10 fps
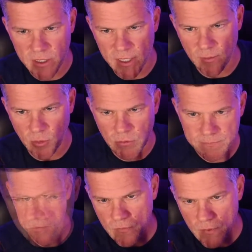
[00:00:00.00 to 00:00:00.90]
cable,
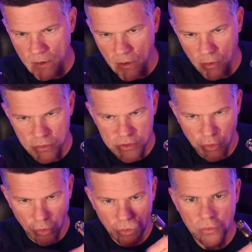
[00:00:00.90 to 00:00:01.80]
old
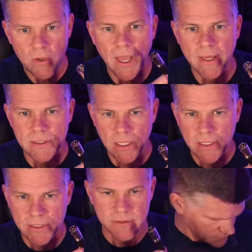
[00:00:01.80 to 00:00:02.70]
school,
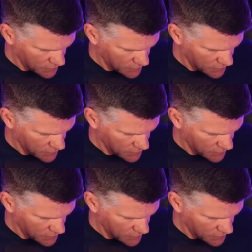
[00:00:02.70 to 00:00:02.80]
analogy,